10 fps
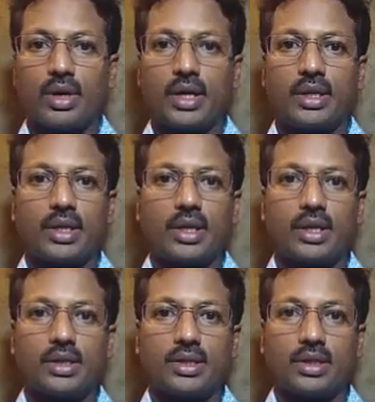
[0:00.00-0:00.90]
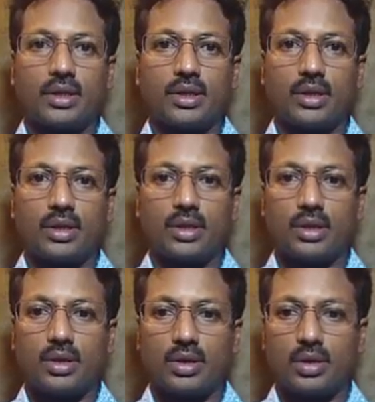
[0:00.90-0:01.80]
Or anything else
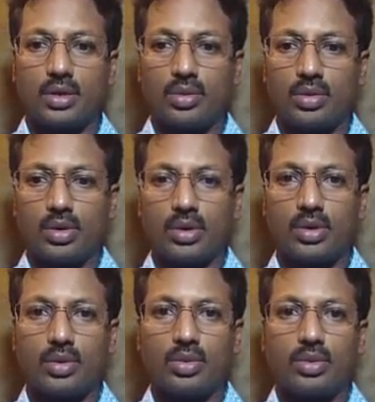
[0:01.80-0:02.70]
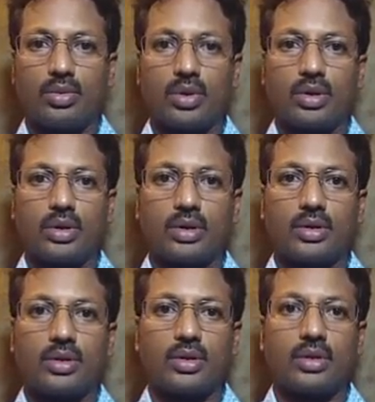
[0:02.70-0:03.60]
you would want.